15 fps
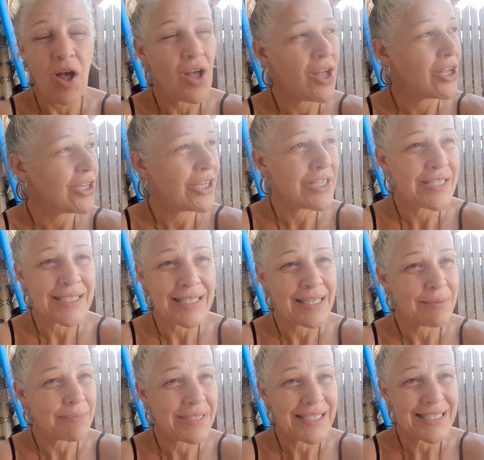all you
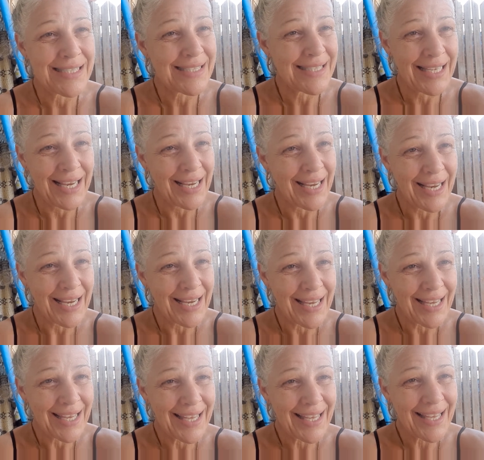seem to see
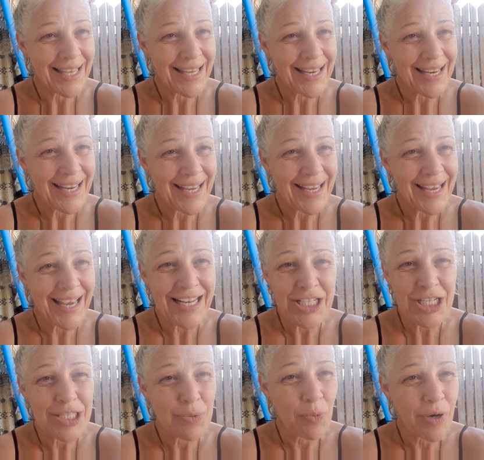it
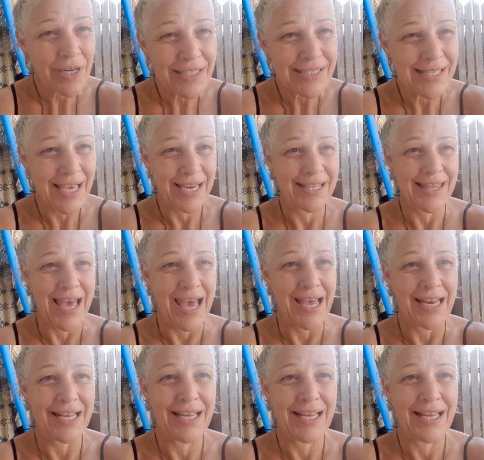just works like that.